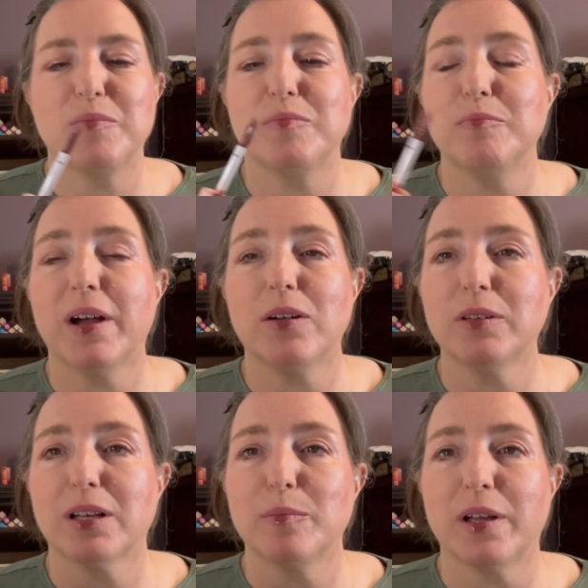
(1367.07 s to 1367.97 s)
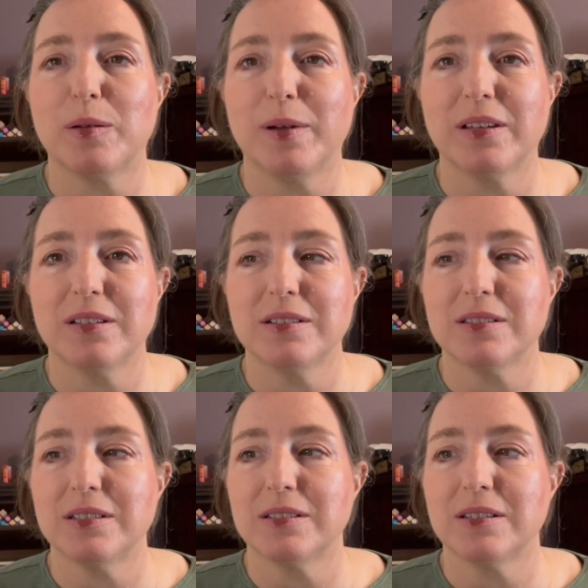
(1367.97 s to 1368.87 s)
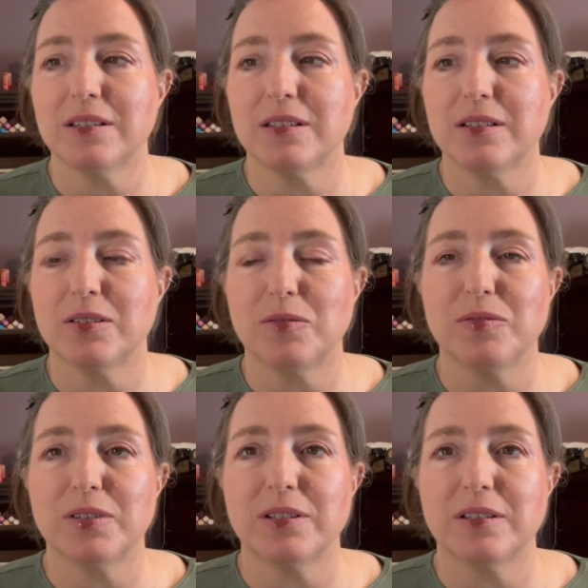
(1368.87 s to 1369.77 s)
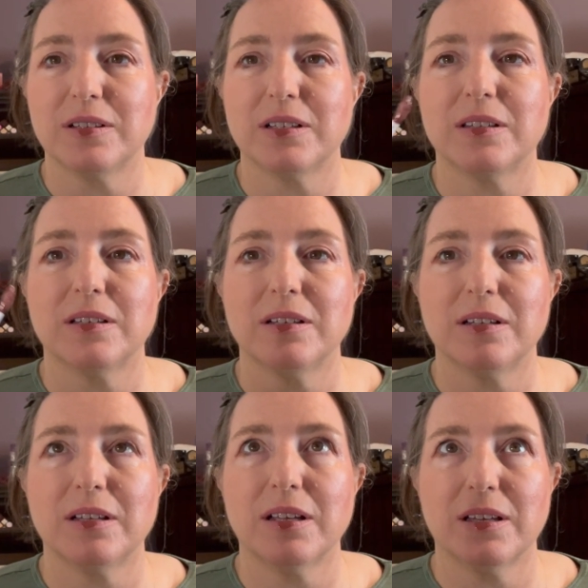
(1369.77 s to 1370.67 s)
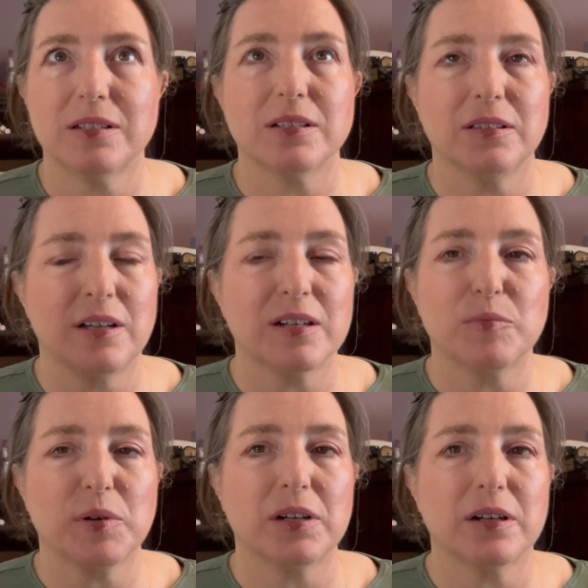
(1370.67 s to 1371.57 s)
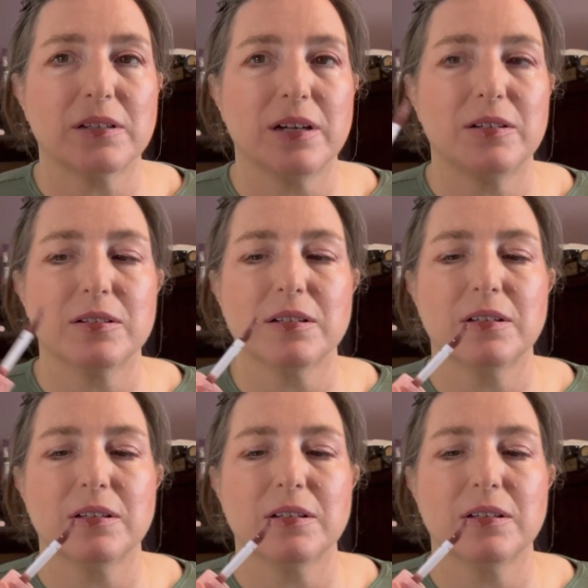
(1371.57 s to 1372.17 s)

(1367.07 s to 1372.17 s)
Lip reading: My only complaint about this is that the doe foot, it gets a lot of product out.